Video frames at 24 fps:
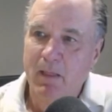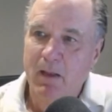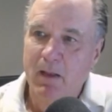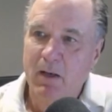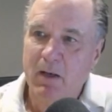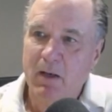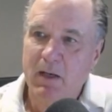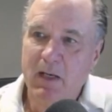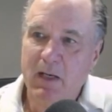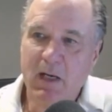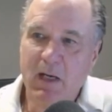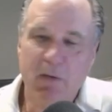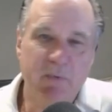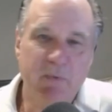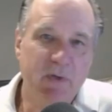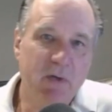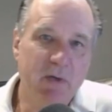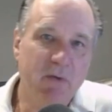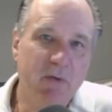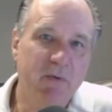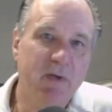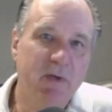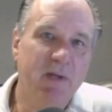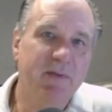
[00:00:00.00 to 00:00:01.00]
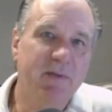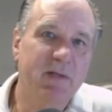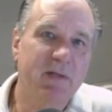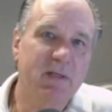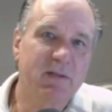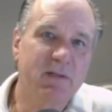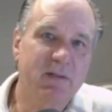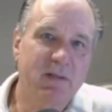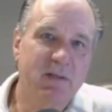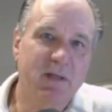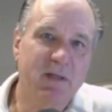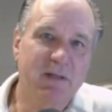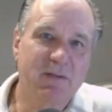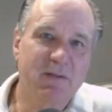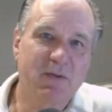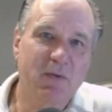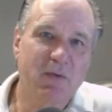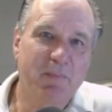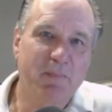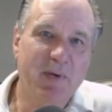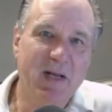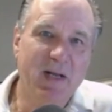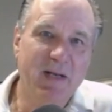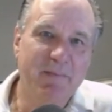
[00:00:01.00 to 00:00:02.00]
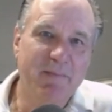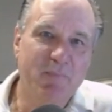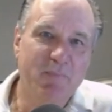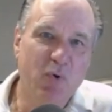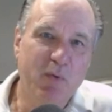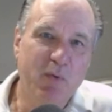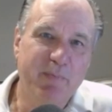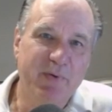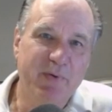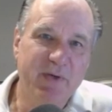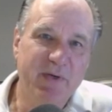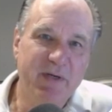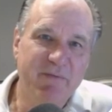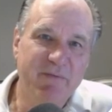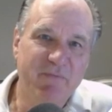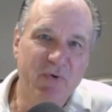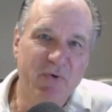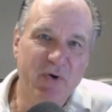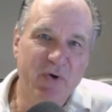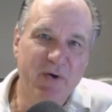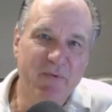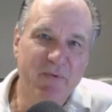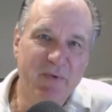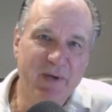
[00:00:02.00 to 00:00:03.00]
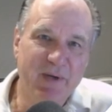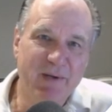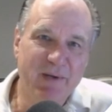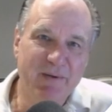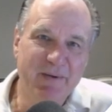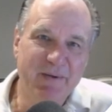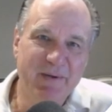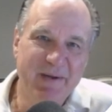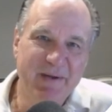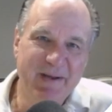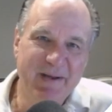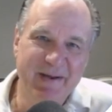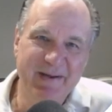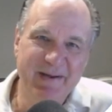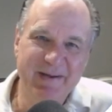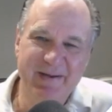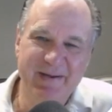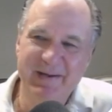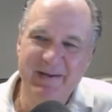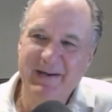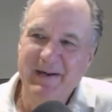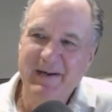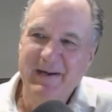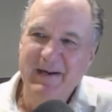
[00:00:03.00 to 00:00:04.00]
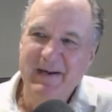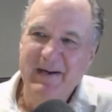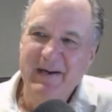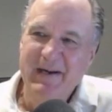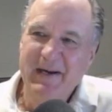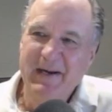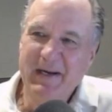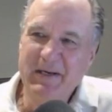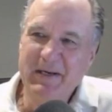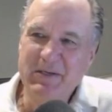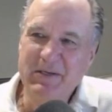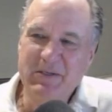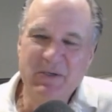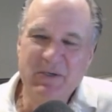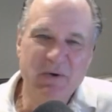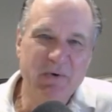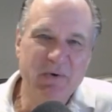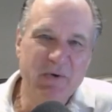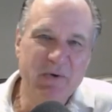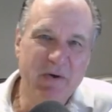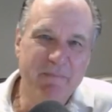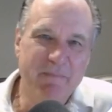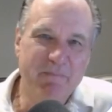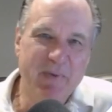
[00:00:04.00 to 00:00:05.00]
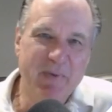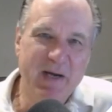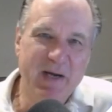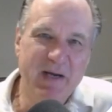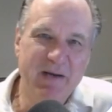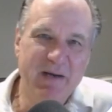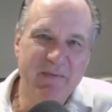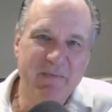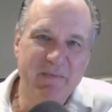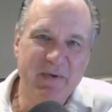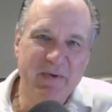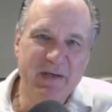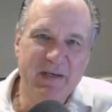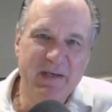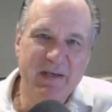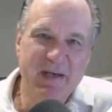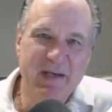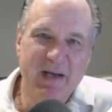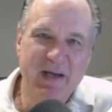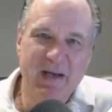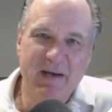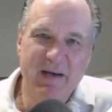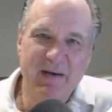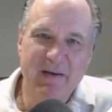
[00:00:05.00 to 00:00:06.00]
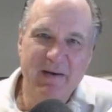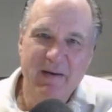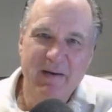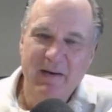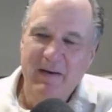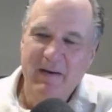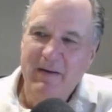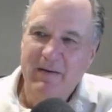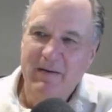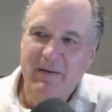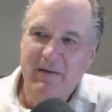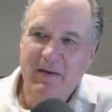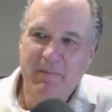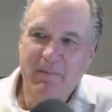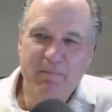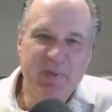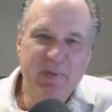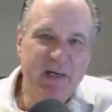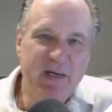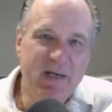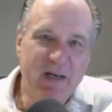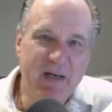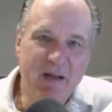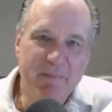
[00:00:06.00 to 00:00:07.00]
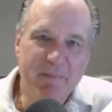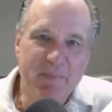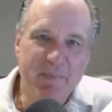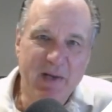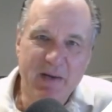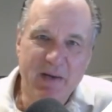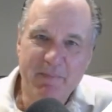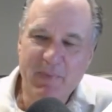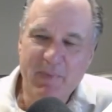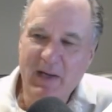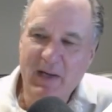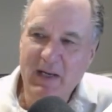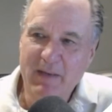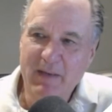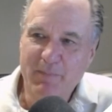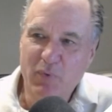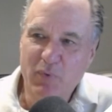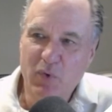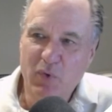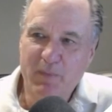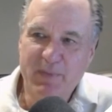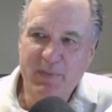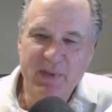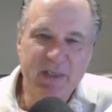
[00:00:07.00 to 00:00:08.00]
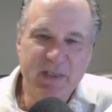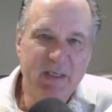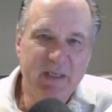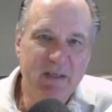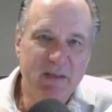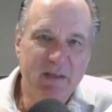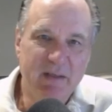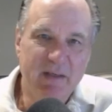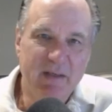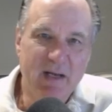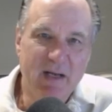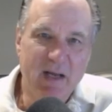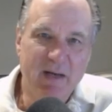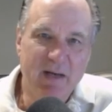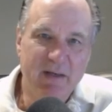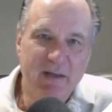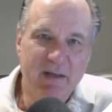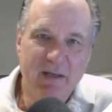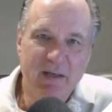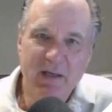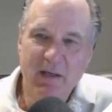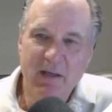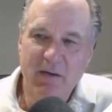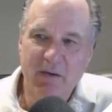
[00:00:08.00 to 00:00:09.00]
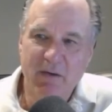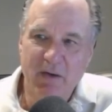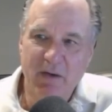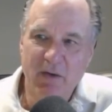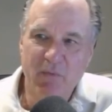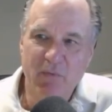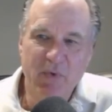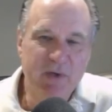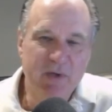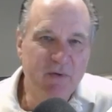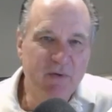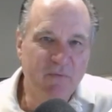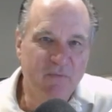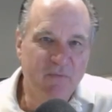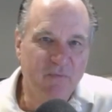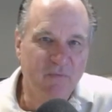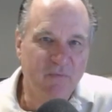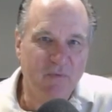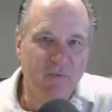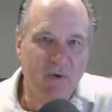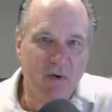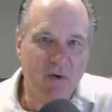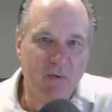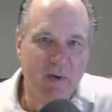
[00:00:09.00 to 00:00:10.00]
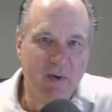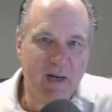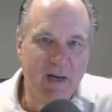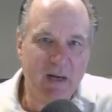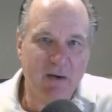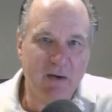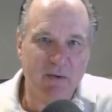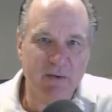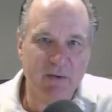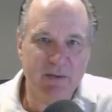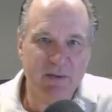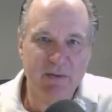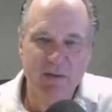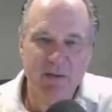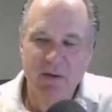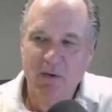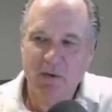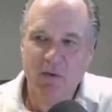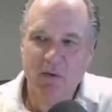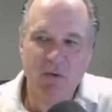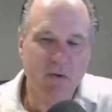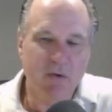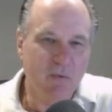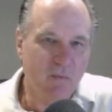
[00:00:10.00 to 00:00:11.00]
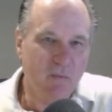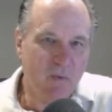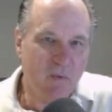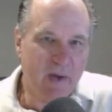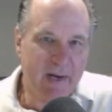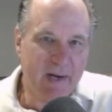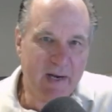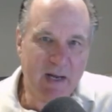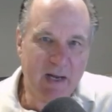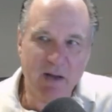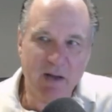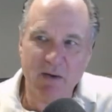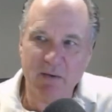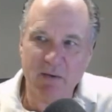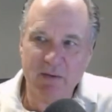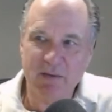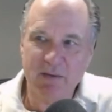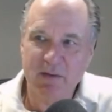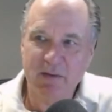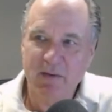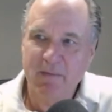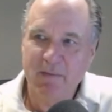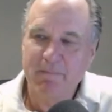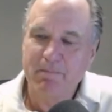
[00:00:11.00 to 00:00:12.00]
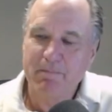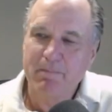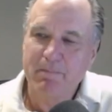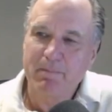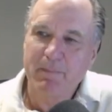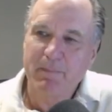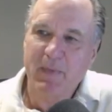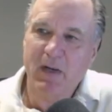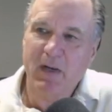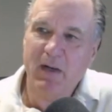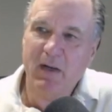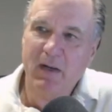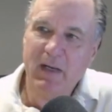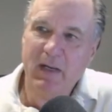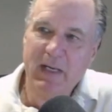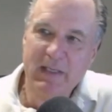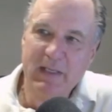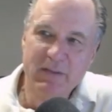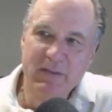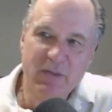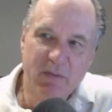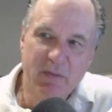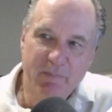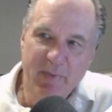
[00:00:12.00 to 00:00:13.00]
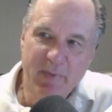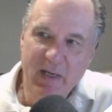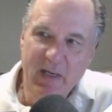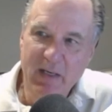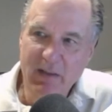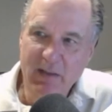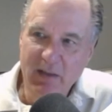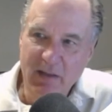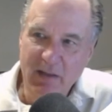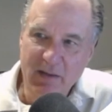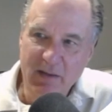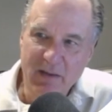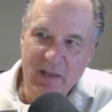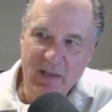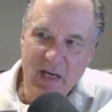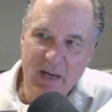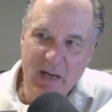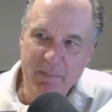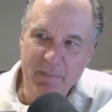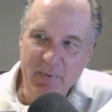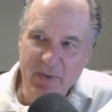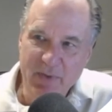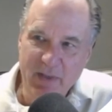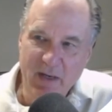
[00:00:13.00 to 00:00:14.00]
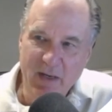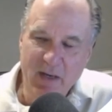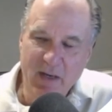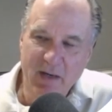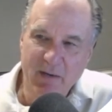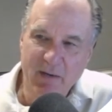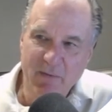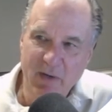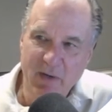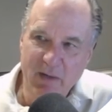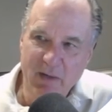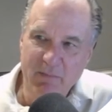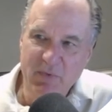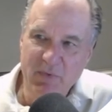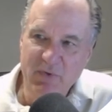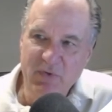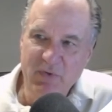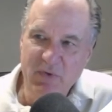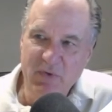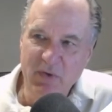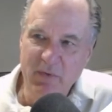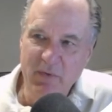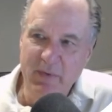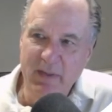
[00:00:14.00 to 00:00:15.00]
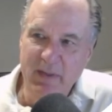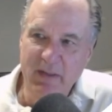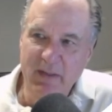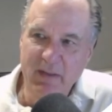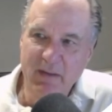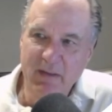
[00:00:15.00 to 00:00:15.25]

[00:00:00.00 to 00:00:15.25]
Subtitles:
Now, we know nothing sticks to polypropylene very well, and so your paint would tend to beat up on polypropylene and not adhere. It wouldn't flow out or wet out as the paint in the top of the diagram is doing.